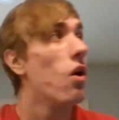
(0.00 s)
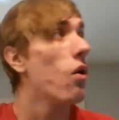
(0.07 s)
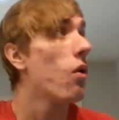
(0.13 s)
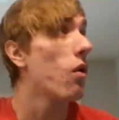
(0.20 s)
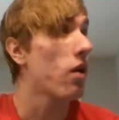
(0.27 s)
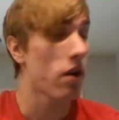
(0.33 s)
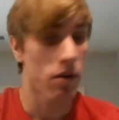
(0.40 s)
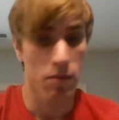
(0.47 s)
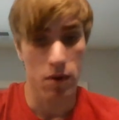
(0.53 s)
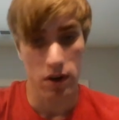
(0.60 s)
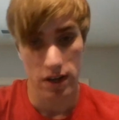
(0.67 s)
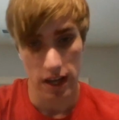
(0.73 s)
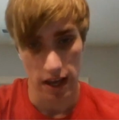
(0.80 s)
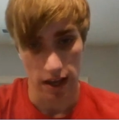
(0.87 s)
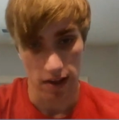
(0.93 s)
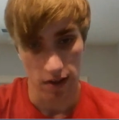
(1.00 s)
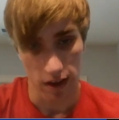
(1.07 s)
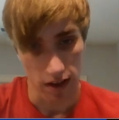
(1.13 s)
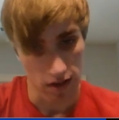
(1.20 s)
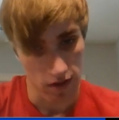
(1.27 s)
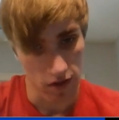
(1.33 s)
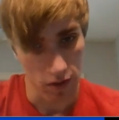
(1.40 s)
or rook takes,
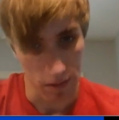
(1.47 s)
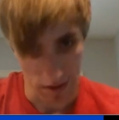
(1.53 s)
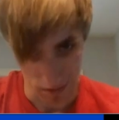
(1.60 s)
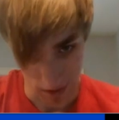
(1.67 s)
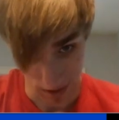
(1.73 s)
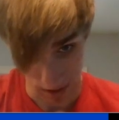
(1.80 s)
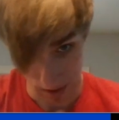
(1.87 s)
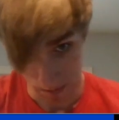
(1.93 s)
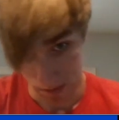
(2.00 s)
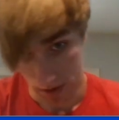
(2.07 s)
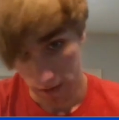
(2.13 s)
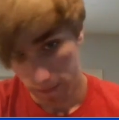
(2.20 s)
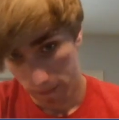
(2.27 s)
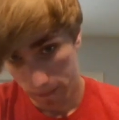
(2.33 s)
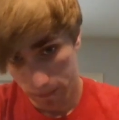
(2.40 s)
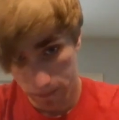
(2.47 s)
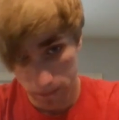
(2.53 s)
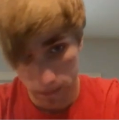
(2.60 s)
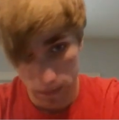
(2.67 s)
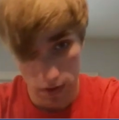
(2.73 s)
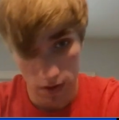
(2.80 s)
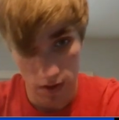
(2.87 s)
and still be threatening the pawn.
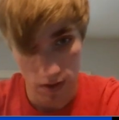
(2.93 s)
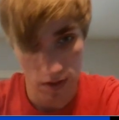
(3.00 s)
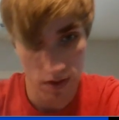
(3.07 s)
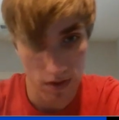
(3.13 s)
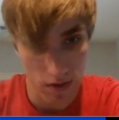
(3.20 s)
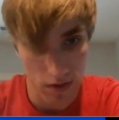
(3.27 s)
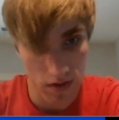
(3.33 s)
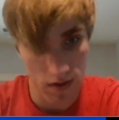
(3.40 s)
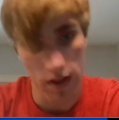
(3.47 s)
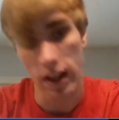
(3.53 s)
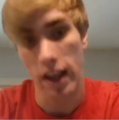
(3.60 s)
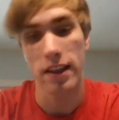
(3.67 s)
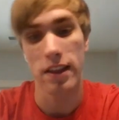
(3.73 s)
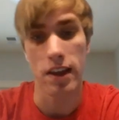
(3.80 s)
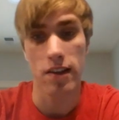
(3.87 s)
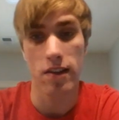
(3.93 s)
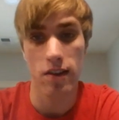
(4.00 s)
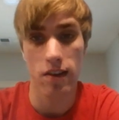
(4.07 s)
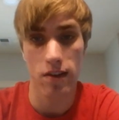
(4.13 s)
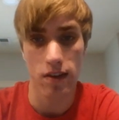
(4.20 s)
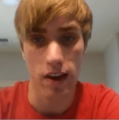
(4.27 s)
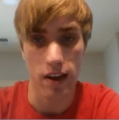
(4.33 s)
Like
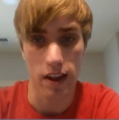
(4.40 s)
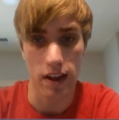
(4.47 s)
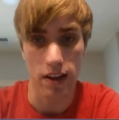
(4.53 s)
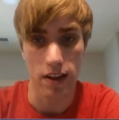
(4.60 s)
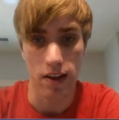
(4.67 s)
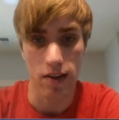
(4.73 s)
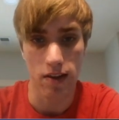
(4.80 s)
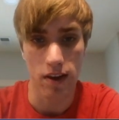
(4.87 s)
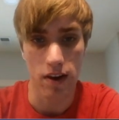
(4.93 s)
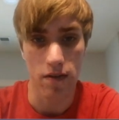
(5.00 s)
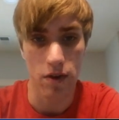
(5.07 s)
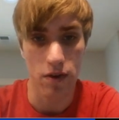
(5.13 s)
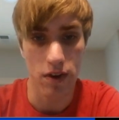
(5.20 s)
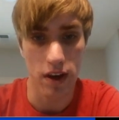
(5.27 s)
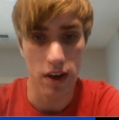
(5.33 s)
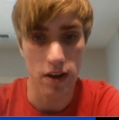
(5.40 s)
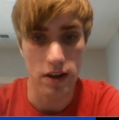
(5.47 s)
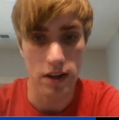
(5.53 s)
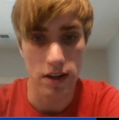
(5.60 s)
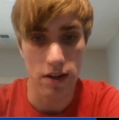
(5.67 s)
this, say like this. And if you take on